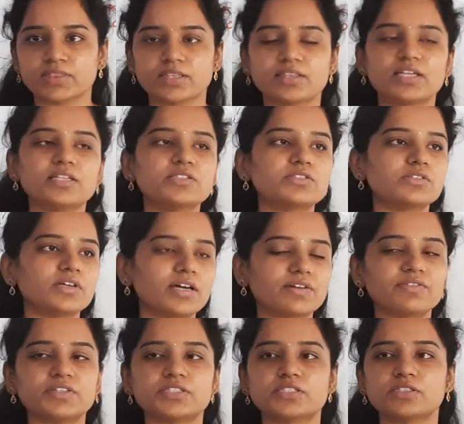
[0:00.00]
That is your
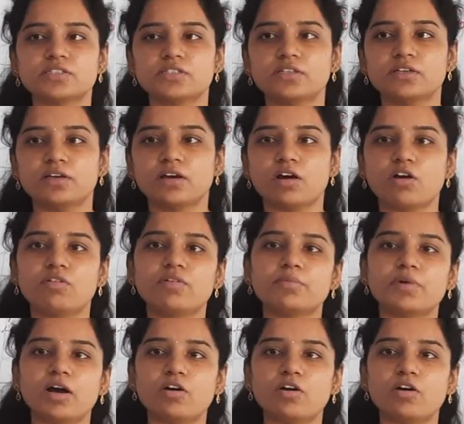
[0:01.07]
wish. However